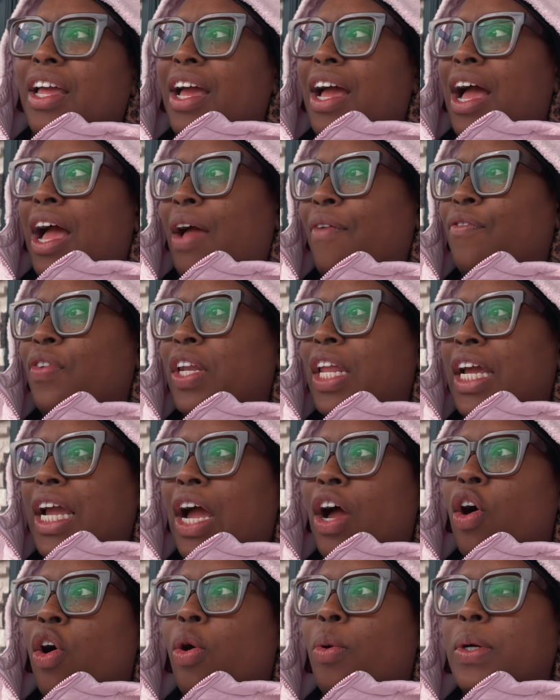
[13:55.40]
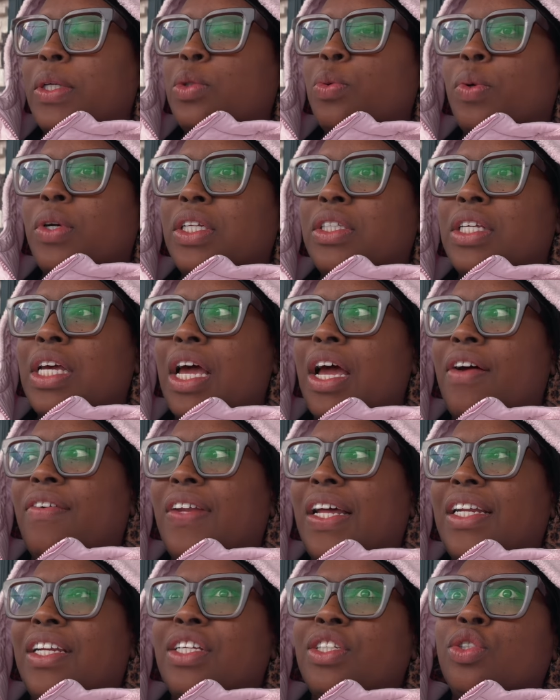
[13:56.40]
I feel like I always wanted to have
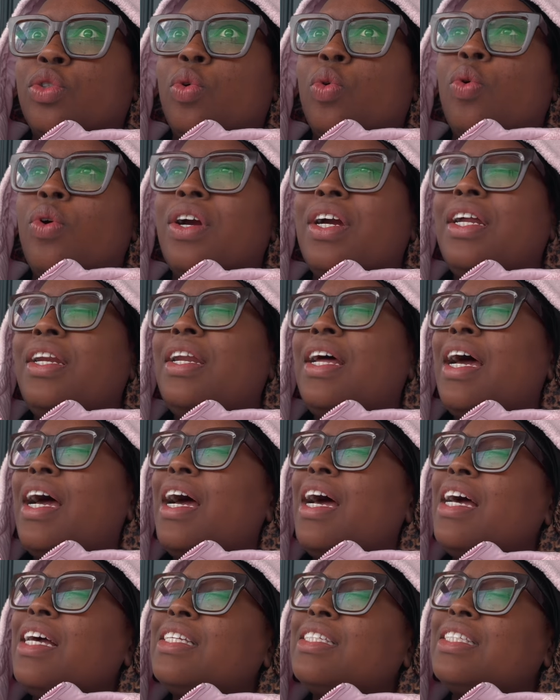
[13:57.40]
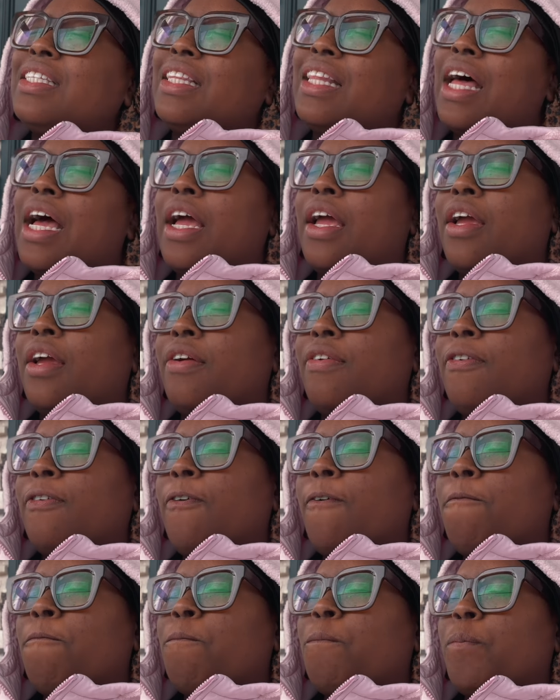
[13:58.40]
like this organized life
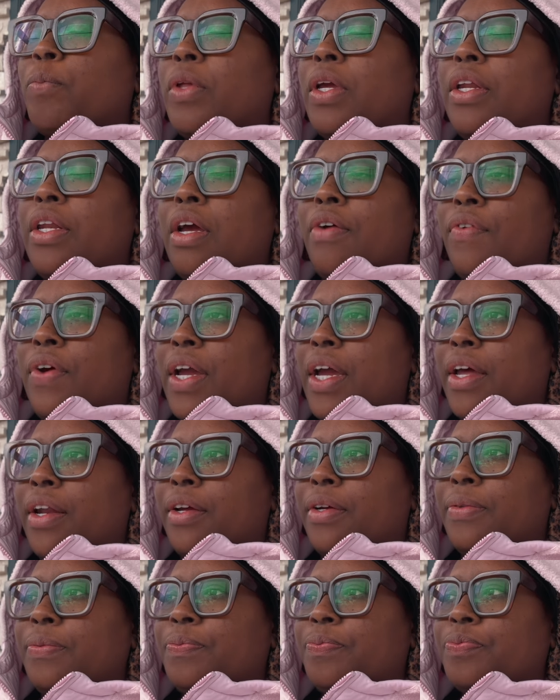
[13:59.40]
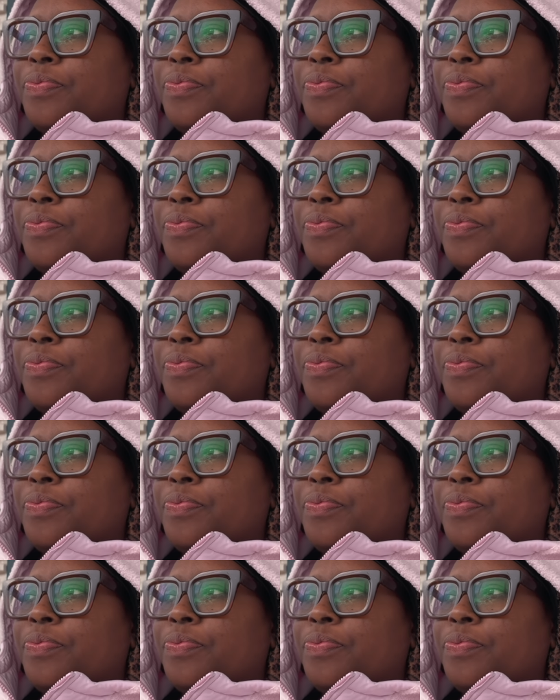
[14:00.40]
and never had it.